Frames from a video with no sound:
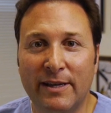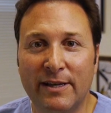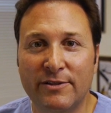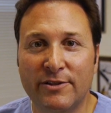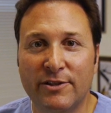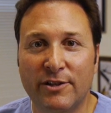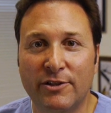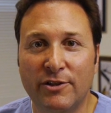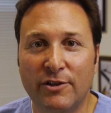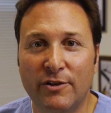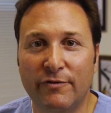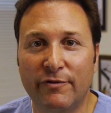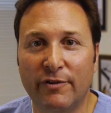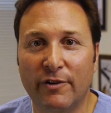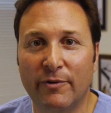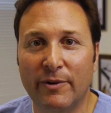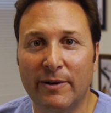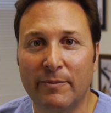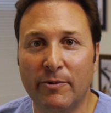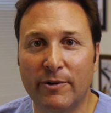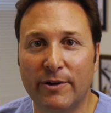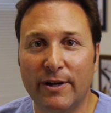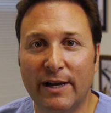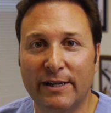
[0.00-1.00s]
Institute for
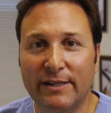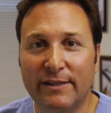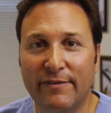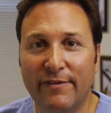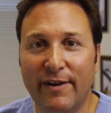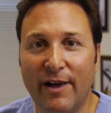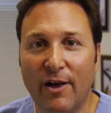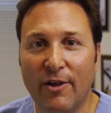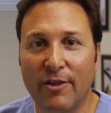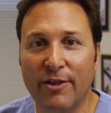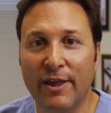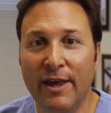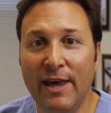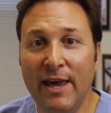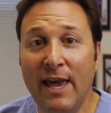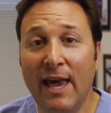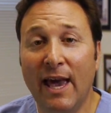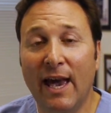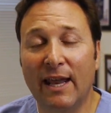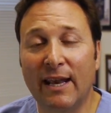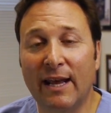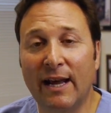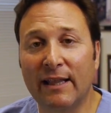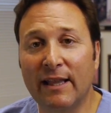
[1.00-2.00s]
Reproductive Health,
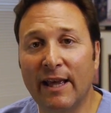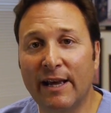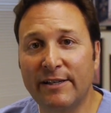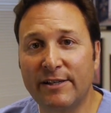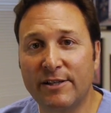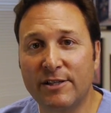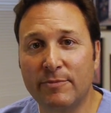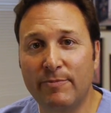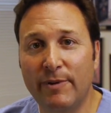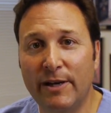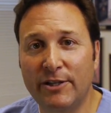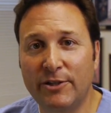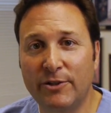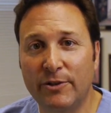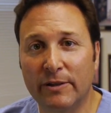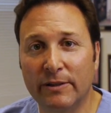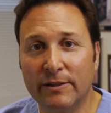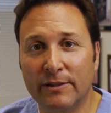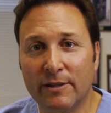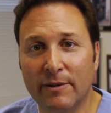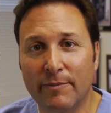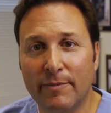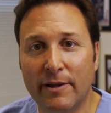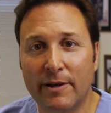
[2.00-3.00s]
and I'd like to speak to you a
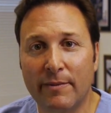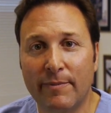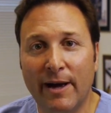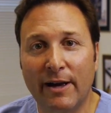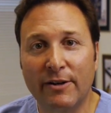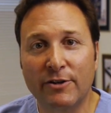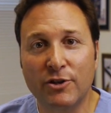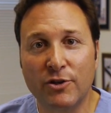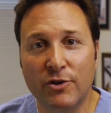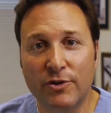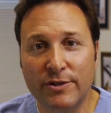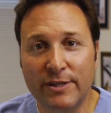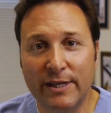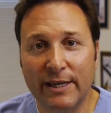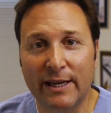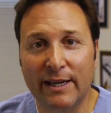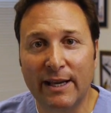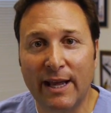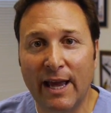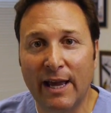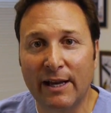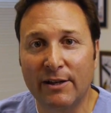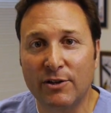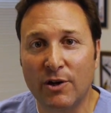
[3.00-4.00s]
little bit about choosing an
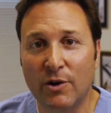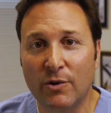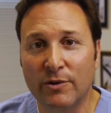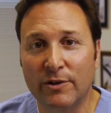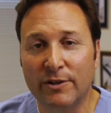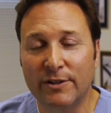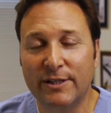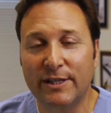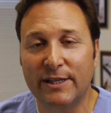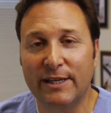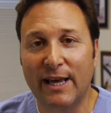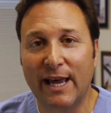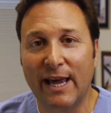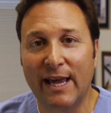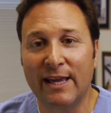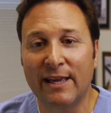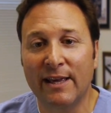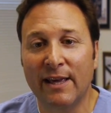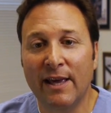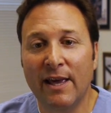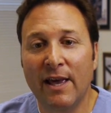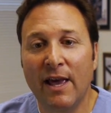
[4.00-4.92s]
egg donor today.